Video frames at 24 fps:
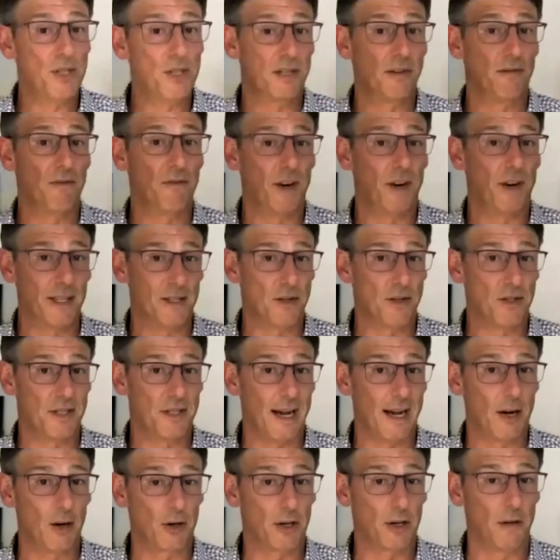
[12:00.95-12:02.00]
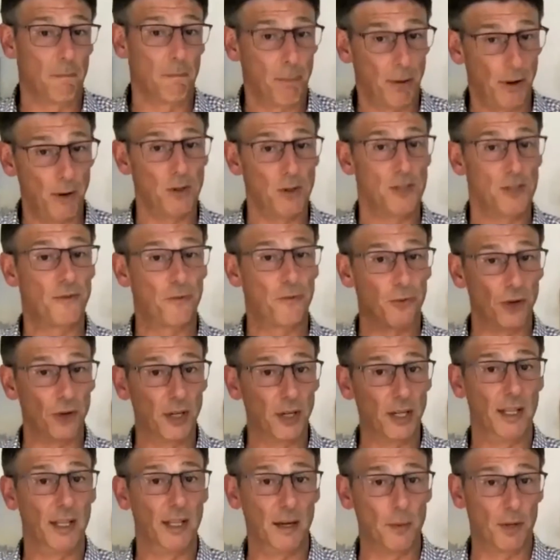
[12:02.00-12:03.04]
advisors now can post
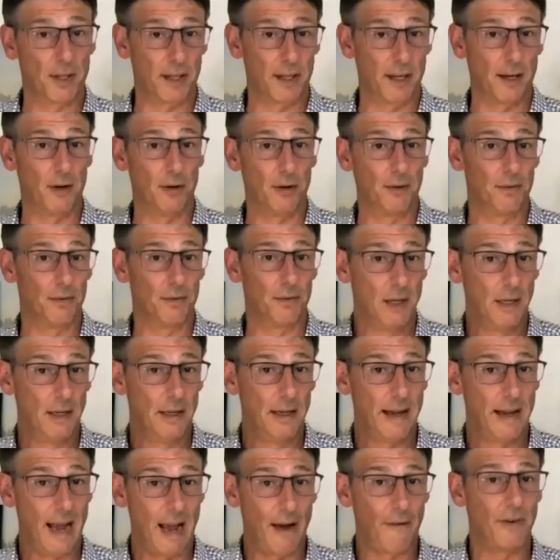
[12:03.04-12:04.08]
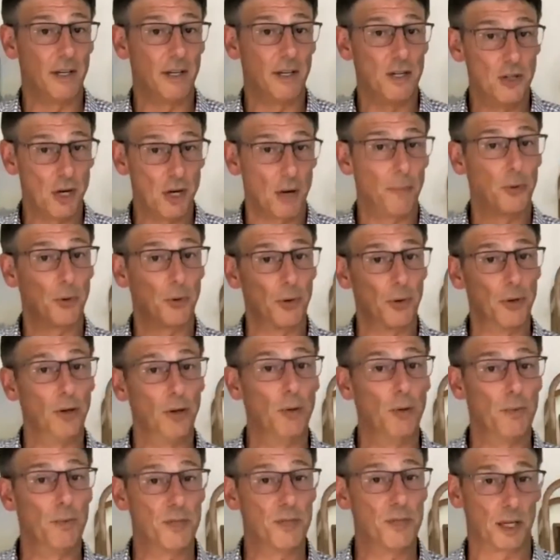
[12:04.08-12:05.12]
freely without having to jump through the
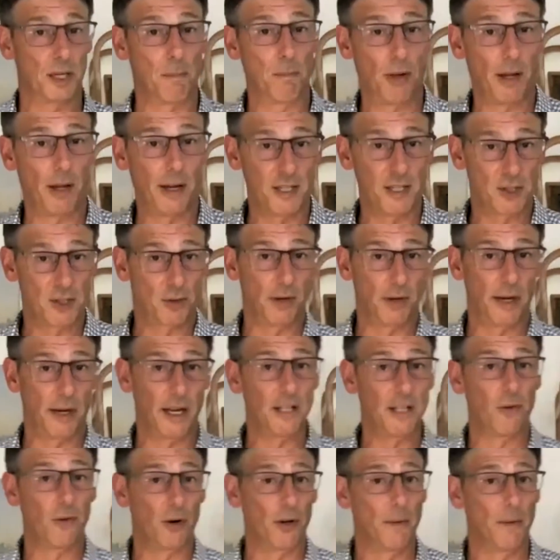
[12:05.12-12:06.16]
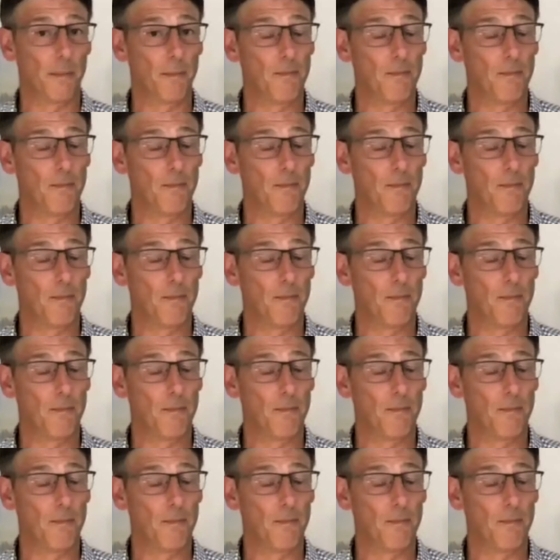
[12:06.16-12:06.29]
hoops that compliance creates for them.